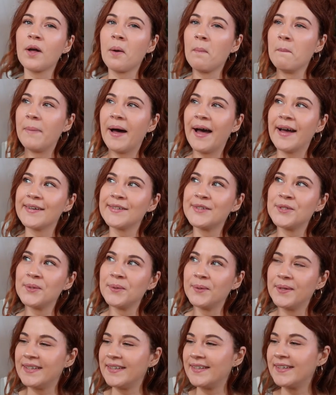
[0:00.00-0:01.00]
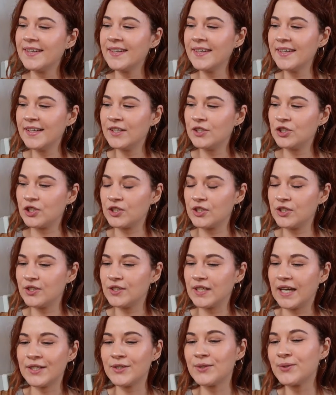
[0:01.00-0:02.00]
come back to and
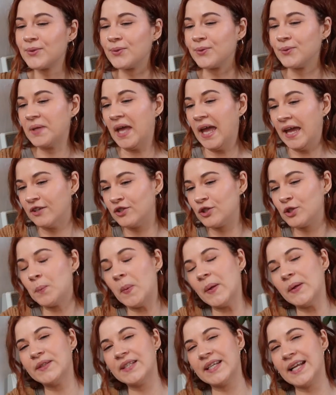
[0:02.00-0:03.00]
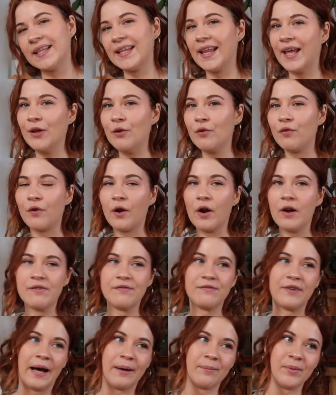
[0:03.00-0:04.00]
just I don't know yeah just building a life for a
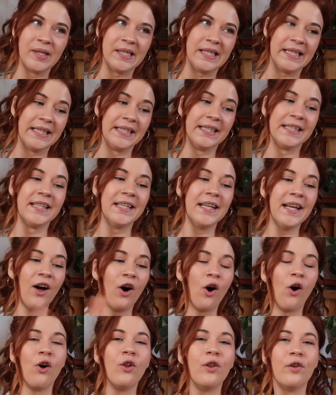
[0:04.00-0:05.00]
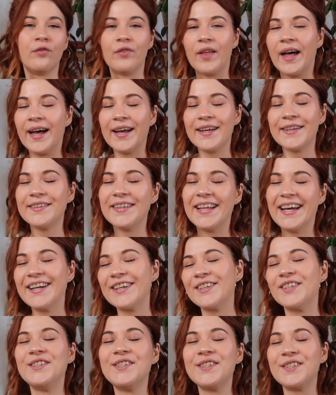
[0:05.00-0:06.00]
family and all of that
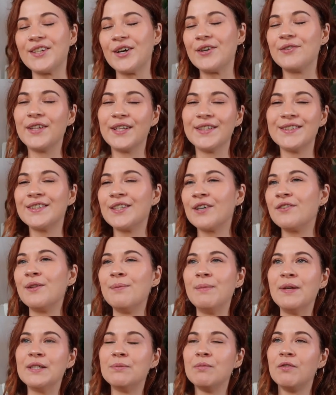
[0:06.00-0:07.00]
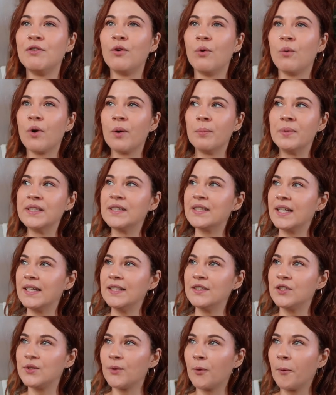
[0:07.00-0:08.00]
that good stuff that stuff that makes me feel warm
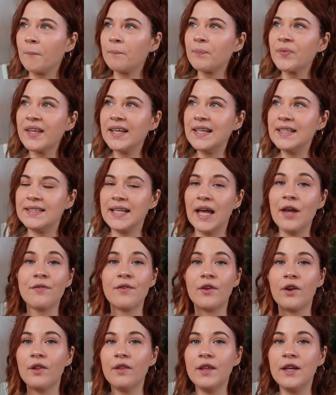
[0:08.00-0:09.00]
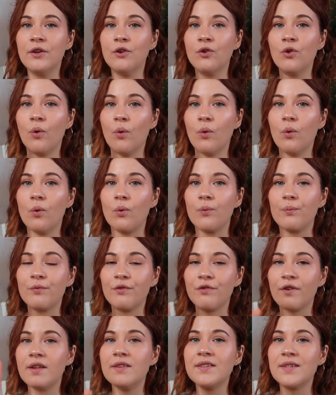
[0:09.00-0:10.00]
inside so definitely no
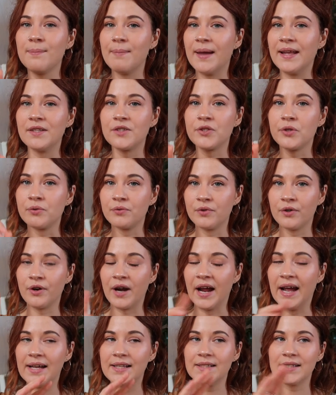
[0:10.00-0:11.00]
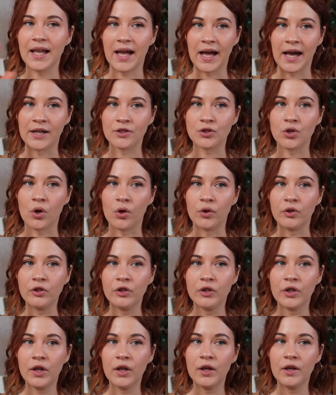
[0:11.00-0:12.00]
fundamental regrets at all